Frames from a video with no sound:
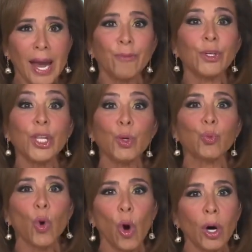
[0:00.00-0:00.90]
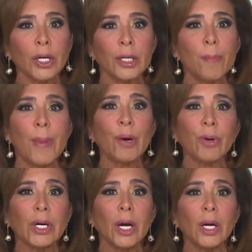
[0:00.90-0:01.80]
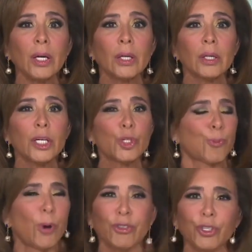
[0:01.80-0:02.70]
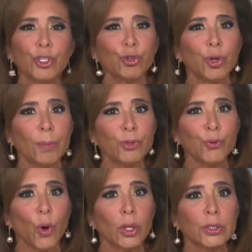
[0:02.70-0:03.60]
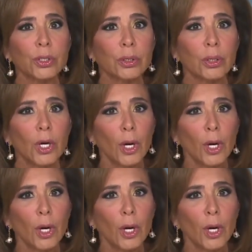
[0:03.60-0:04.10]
Everything wrong in America is President Trump's fault.